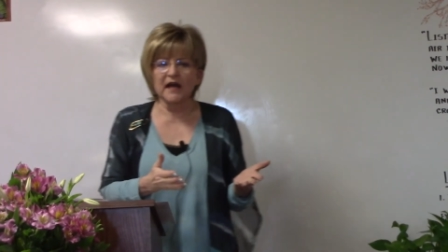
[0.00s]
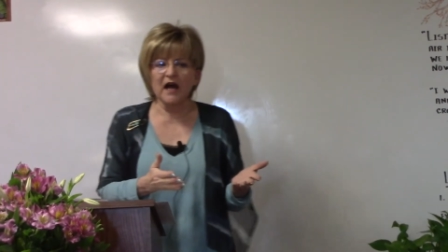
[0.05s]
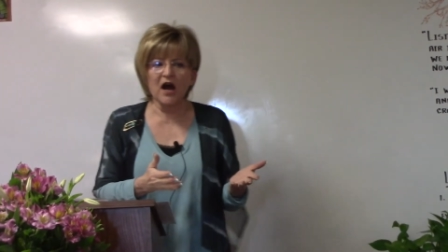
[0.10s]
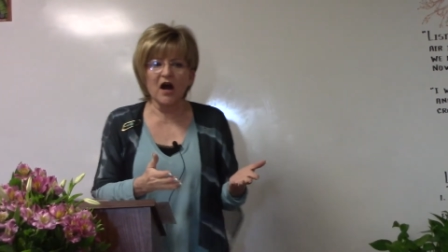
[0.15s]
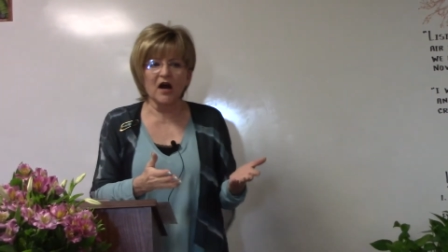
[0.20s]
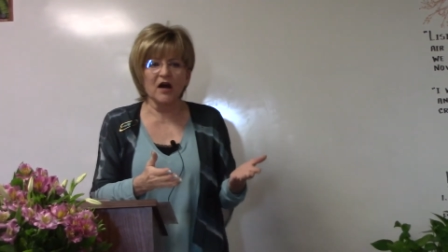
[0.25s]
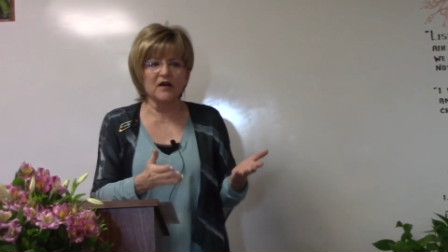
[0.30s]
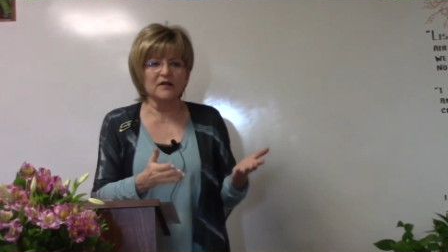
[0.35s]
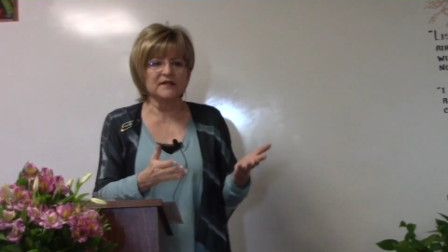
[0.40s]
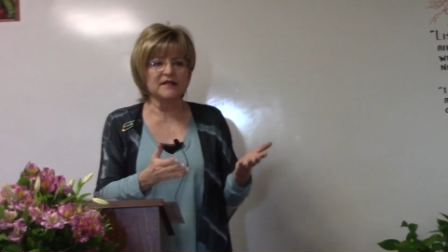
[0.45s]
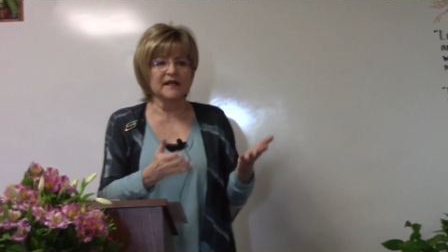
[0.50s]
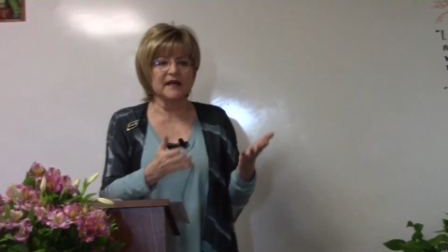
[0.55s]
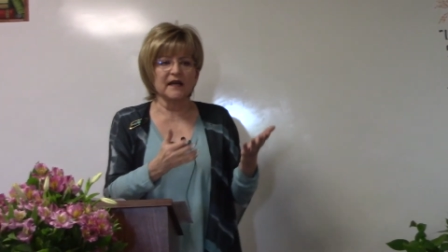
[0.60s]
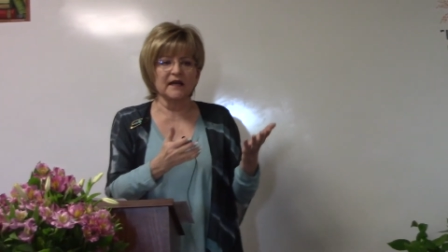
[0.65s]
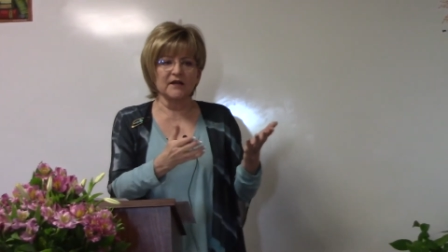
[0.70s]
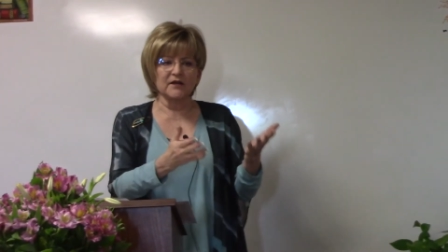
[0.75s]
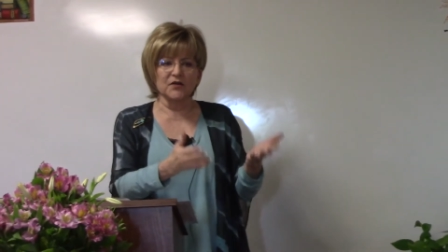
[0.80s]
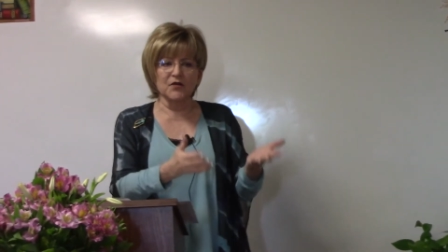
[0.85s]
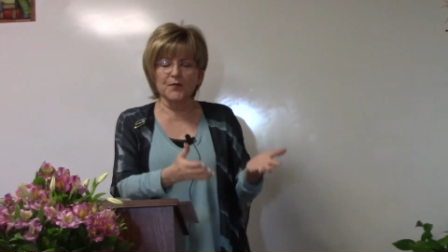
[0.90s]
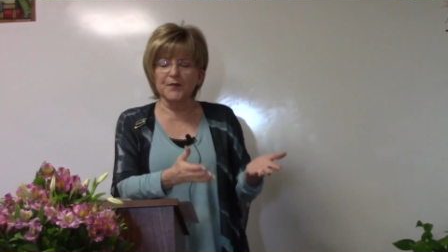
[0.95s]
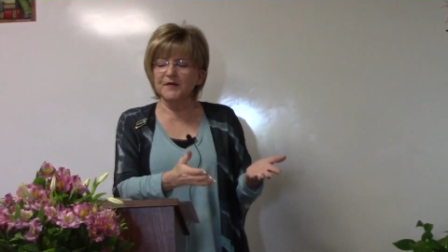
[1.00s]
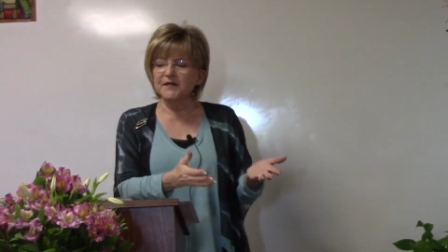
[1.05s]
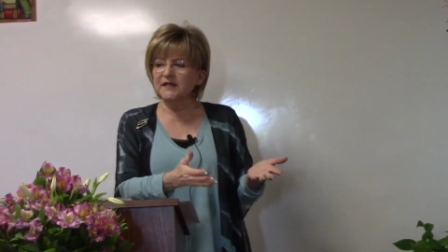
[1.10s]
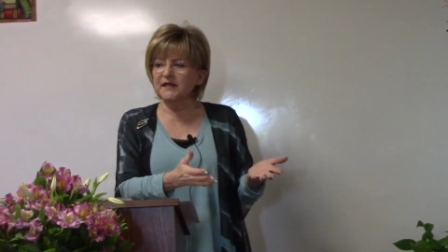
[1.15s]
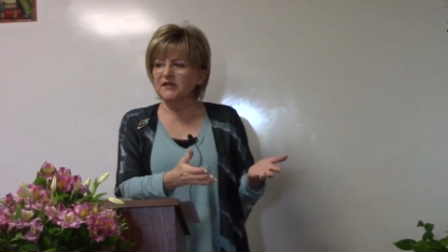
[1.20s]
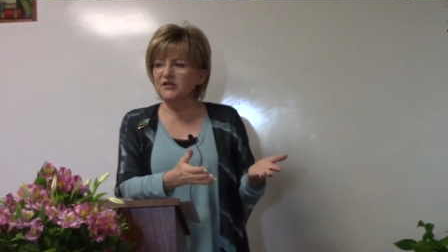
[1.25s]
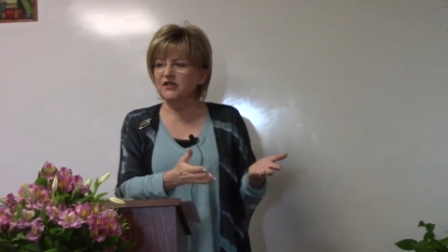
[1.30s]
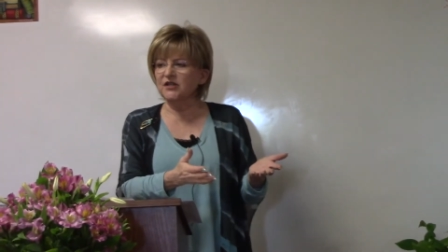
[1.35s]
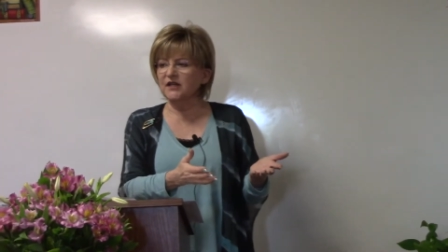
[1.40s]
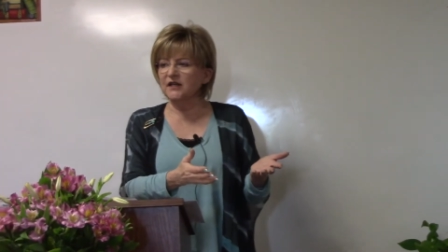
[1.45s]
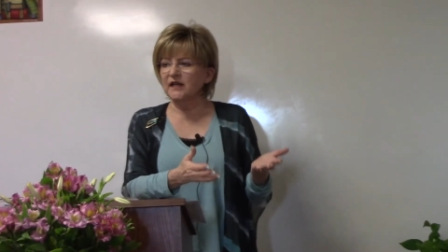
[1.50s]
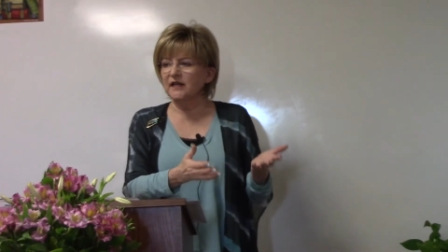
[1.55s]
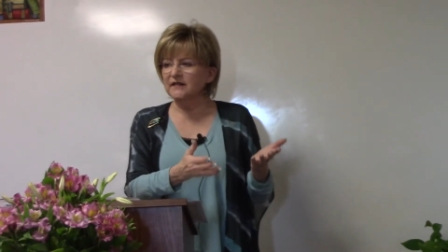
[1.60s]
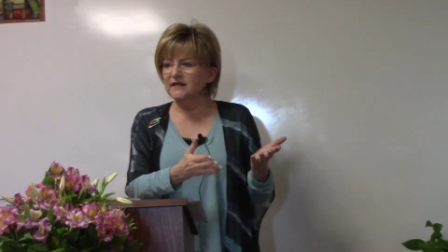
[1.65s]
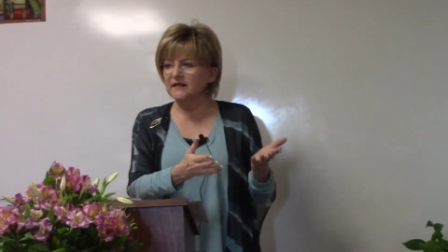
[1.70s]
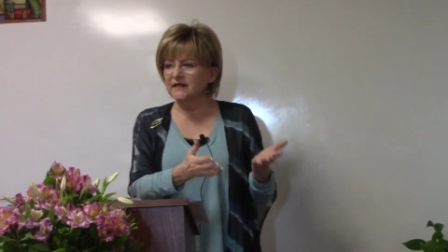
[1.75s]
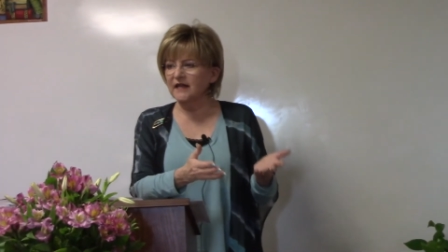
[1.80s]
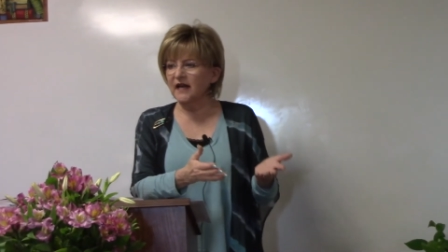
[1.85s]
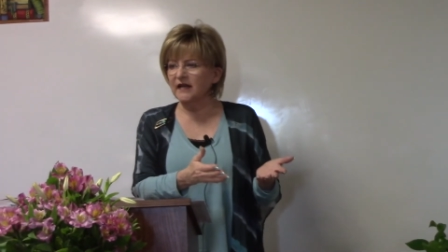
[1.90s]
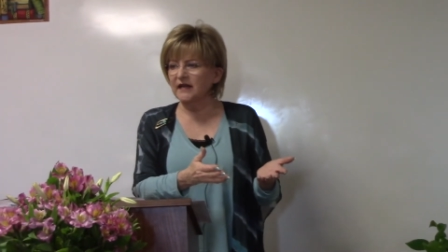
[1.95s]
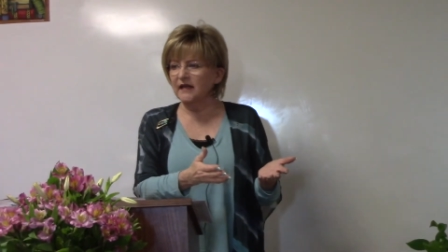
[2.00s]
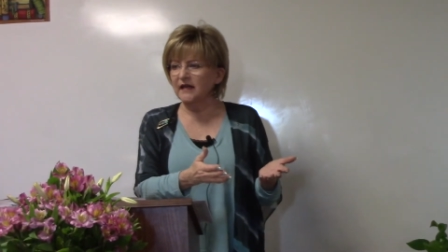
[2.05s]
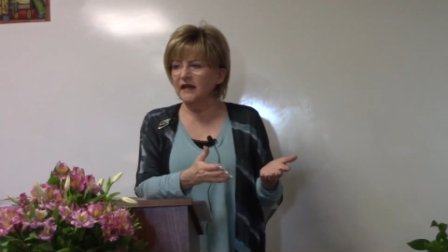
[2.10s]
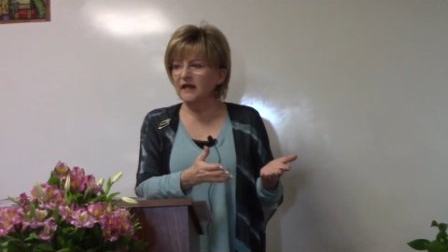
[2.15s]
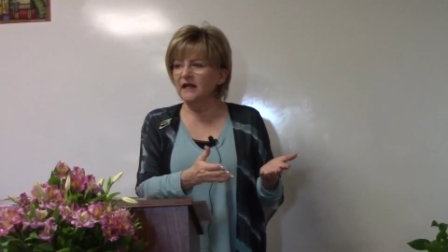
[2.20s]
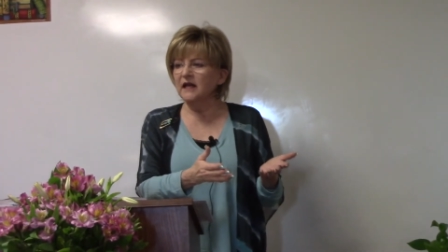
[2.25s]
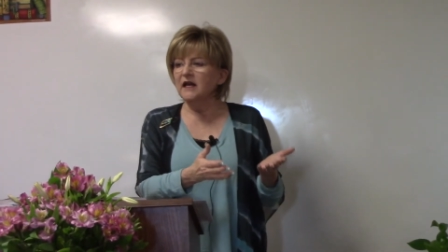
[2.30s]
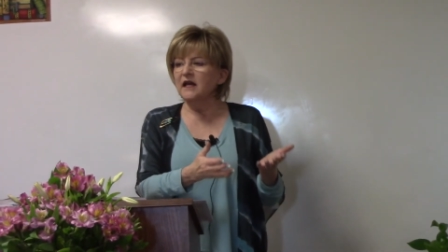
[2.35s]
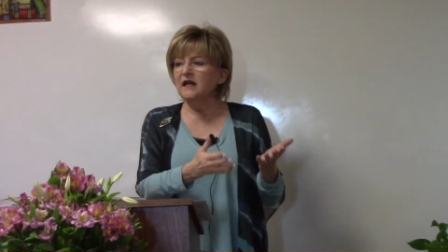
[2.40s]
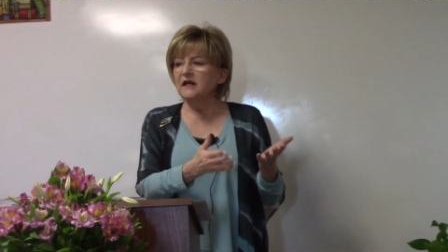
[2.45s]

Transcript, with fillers: hard to get a new position in studying,